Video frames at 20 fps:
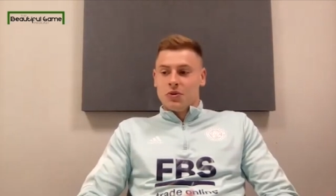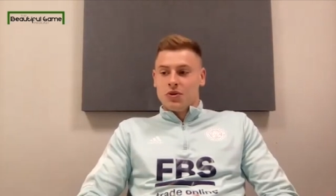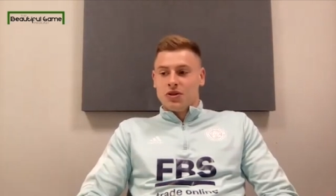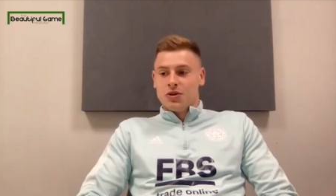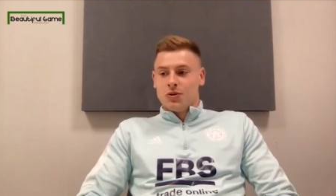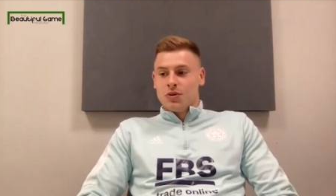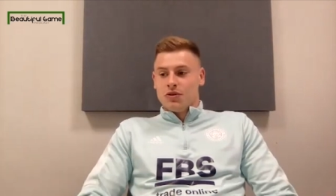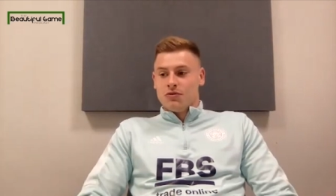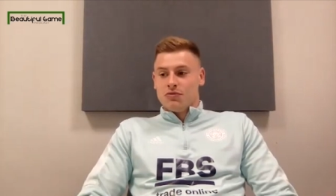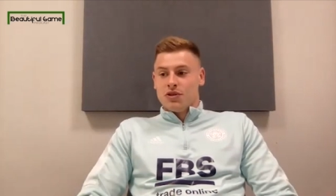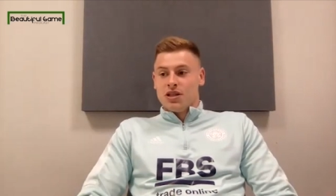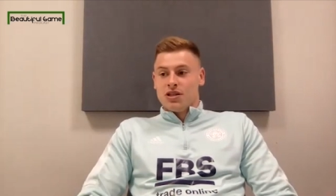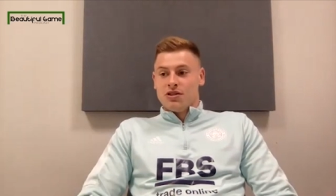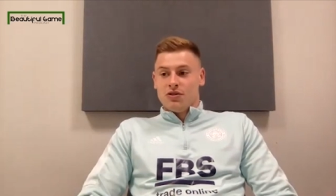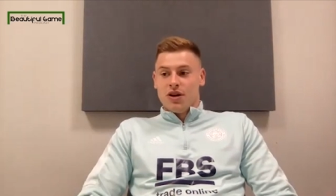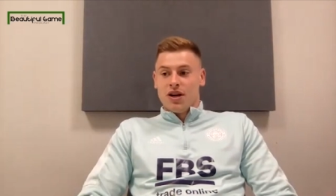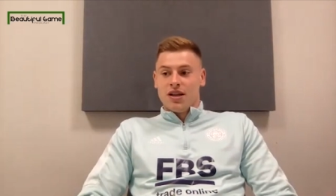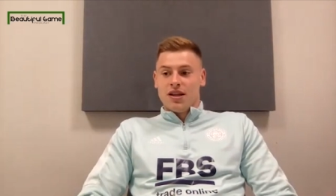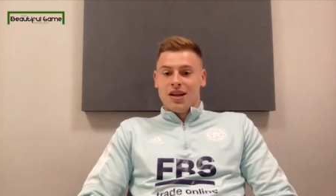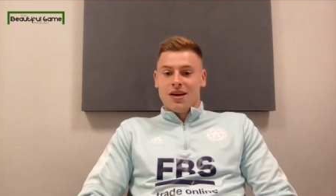You you want to
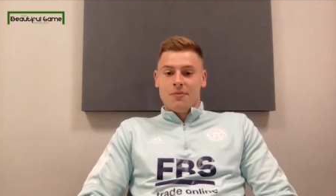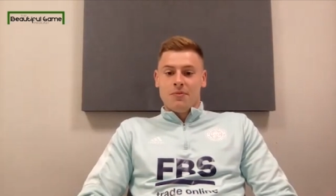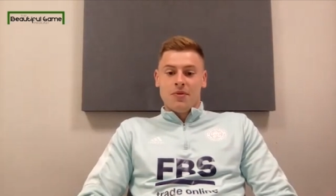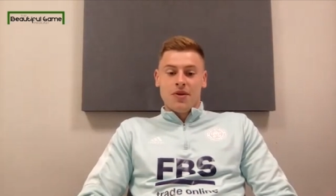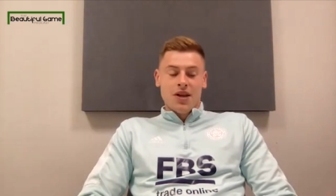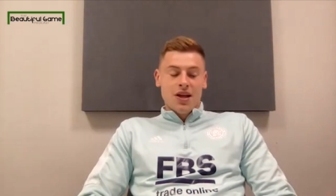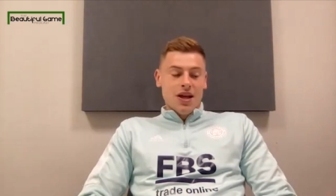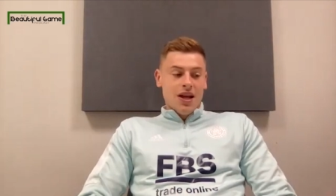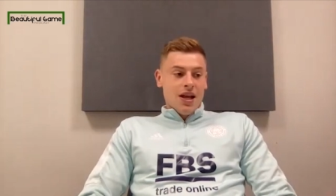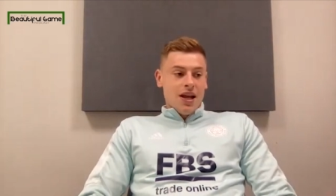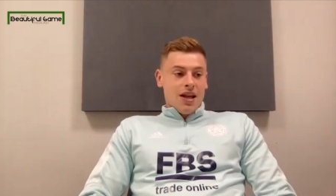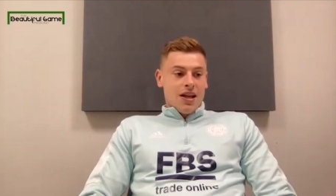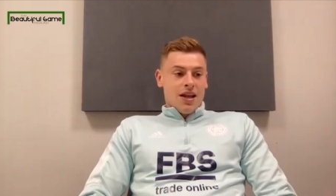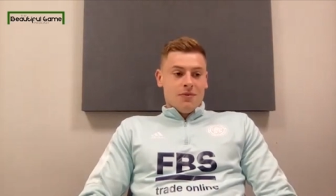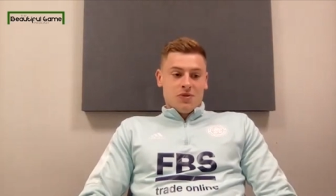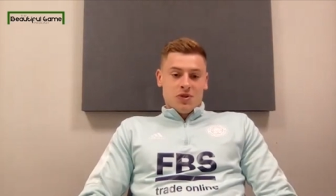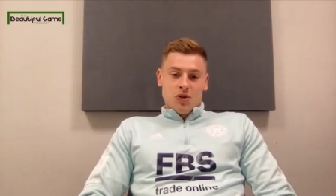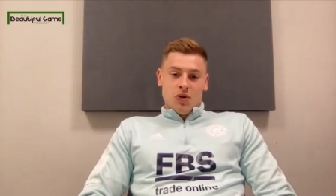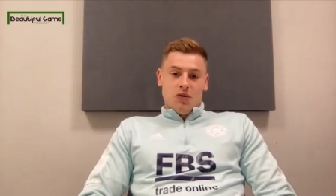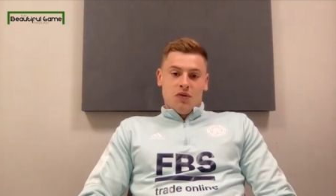recreate them,
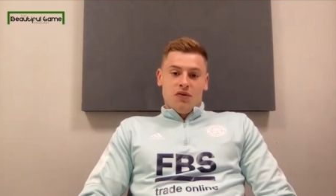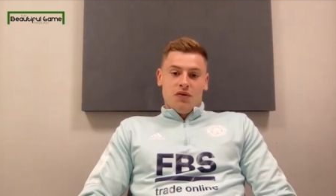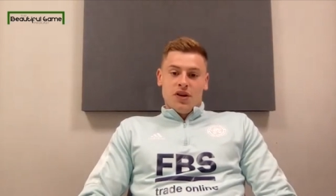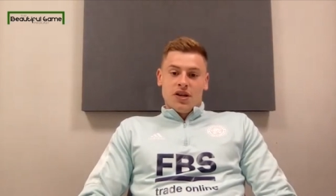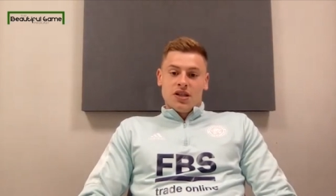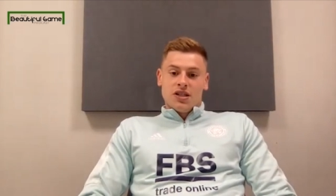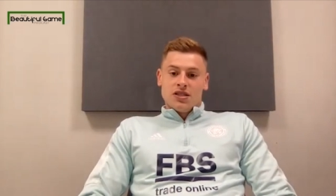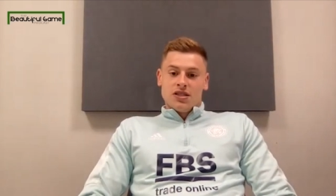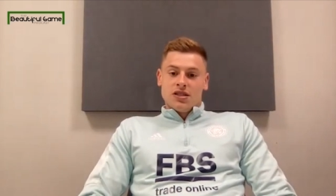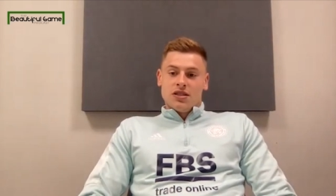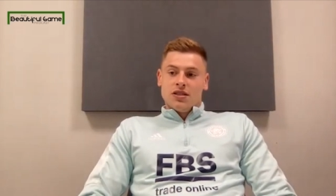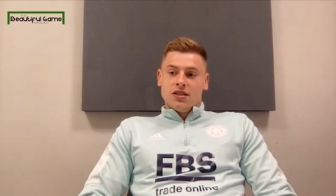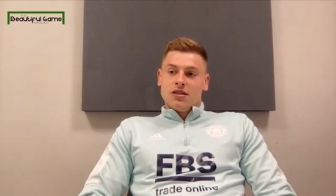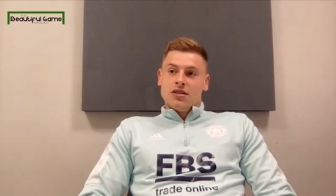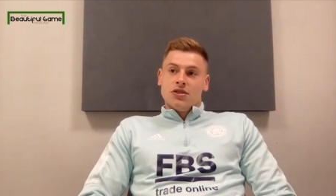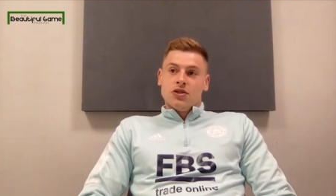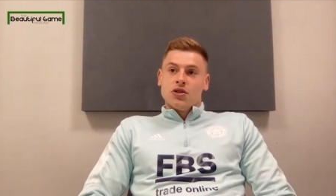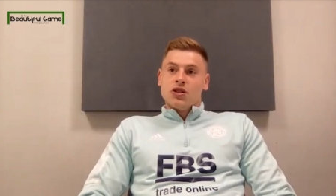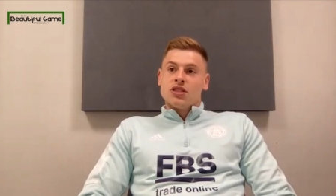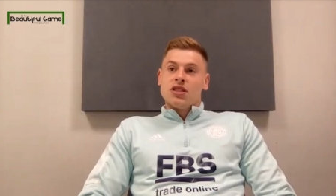them sort of figures,
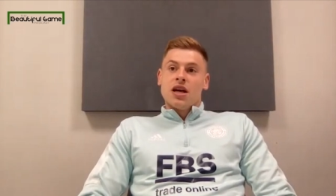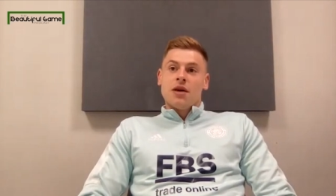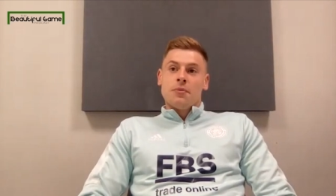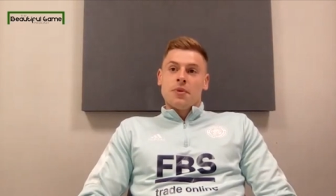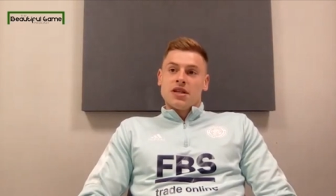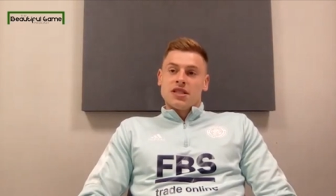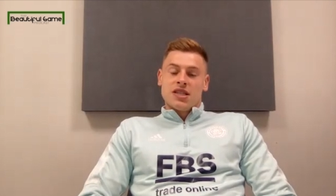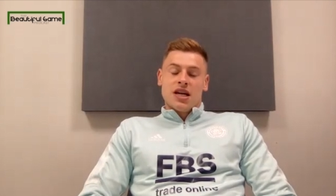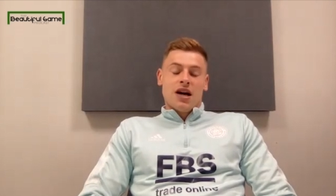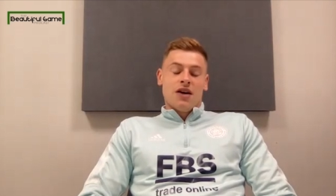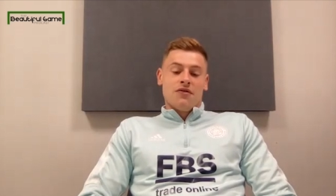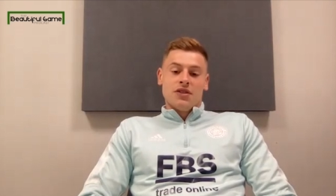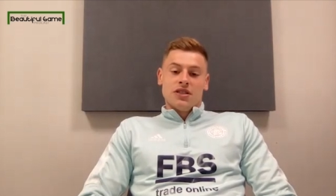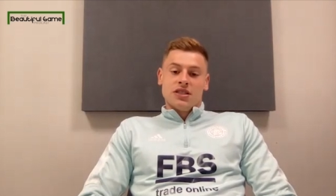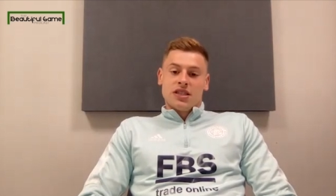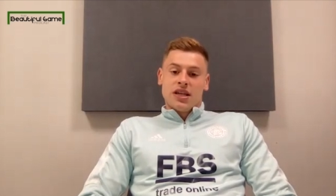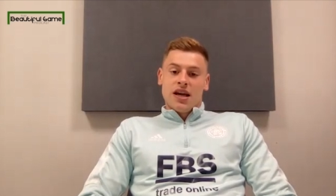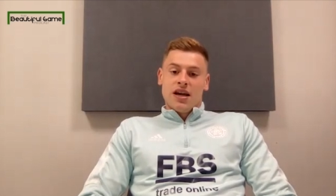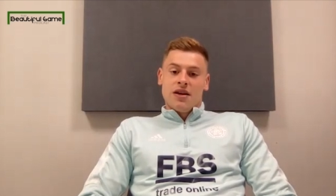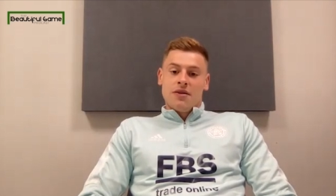and you can take bits out of
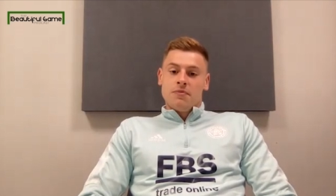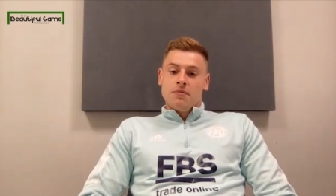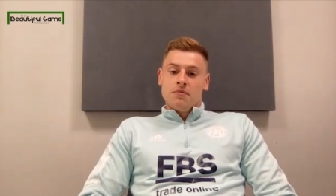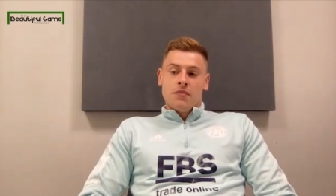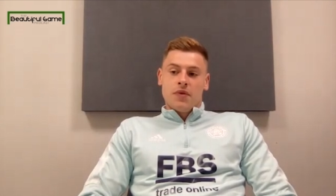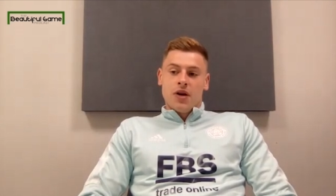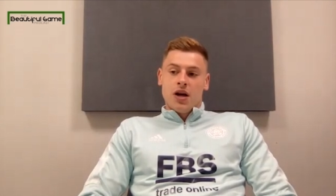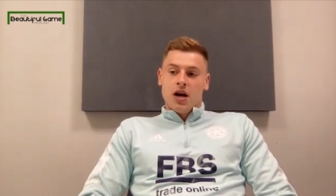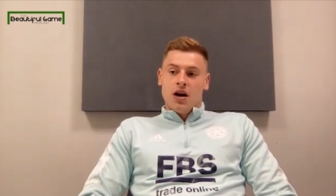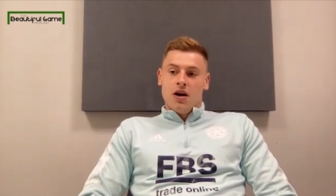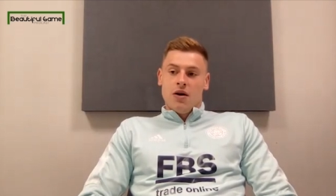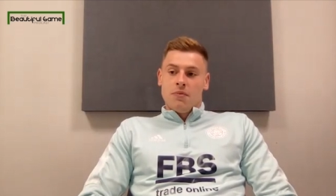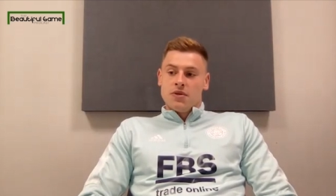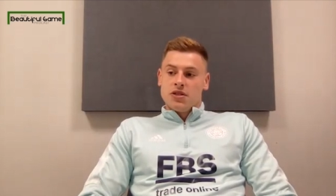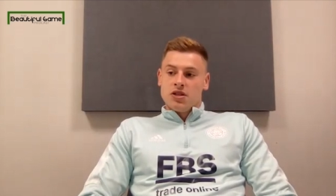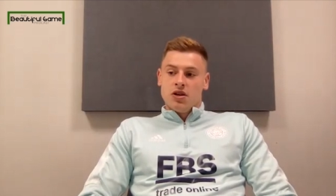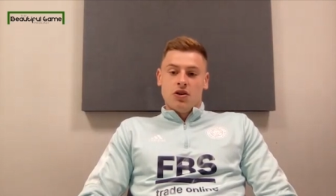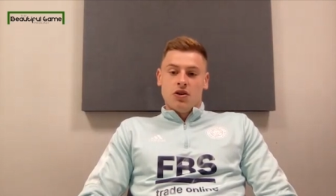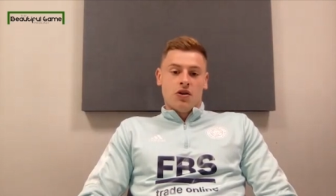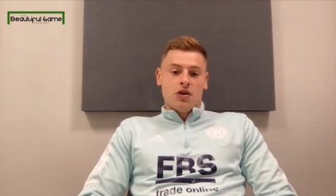his game.
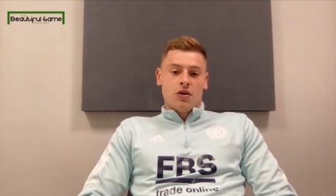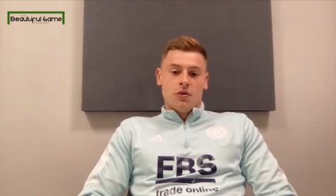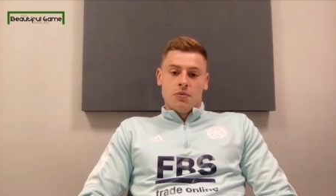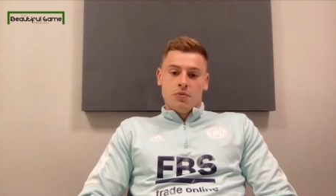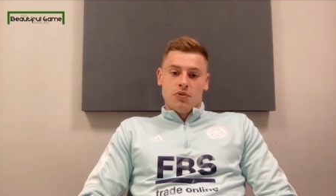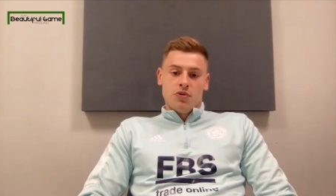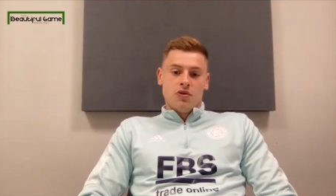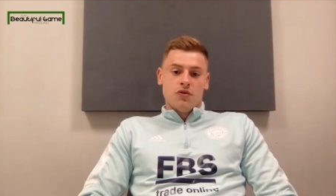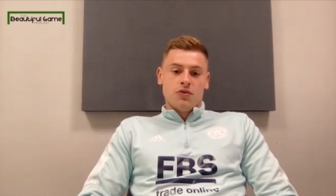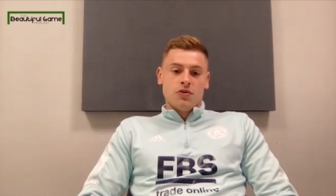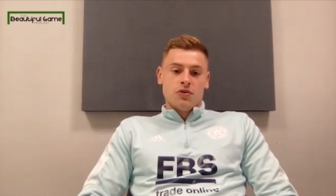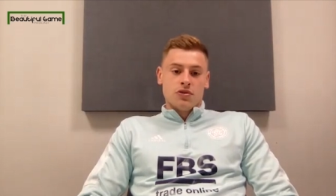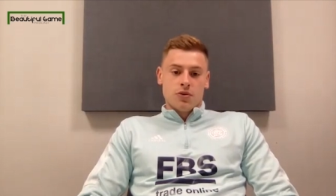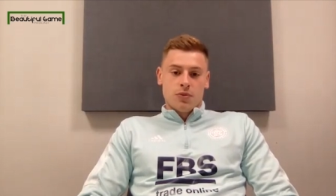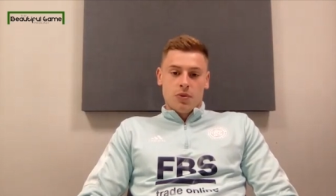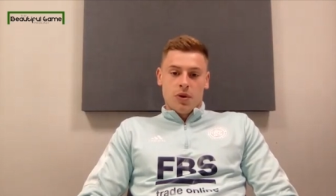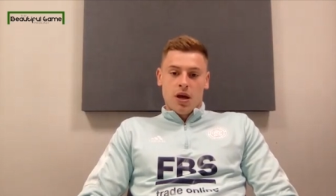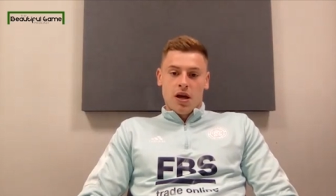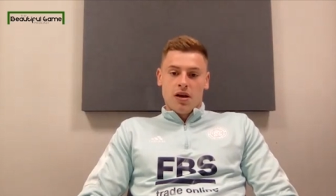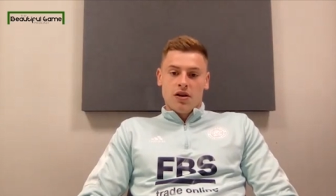Um, it's only going to improve you
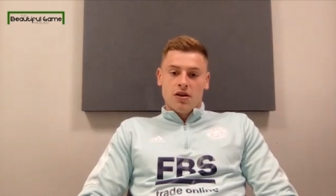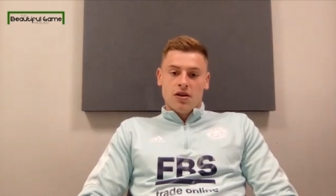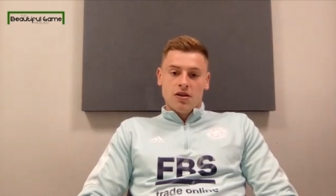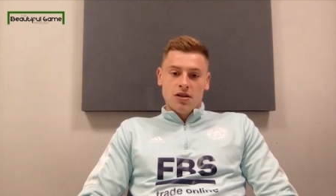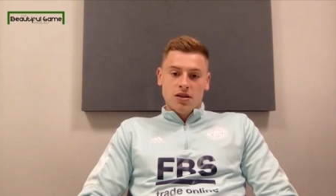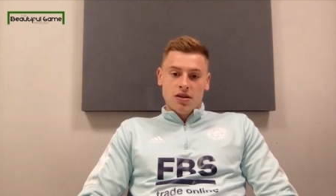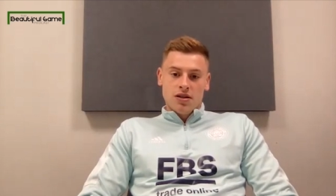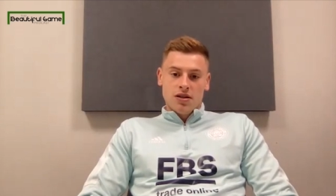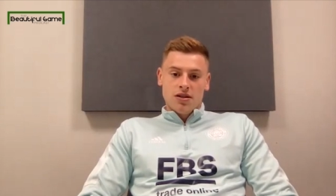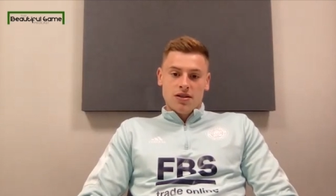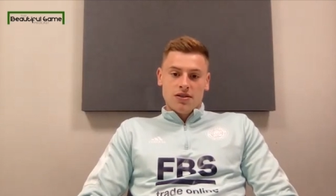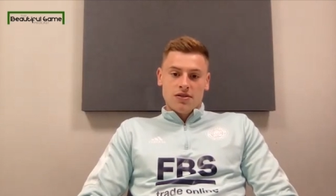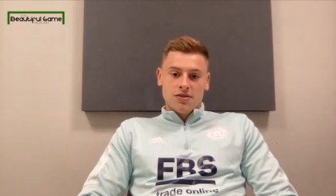as a player.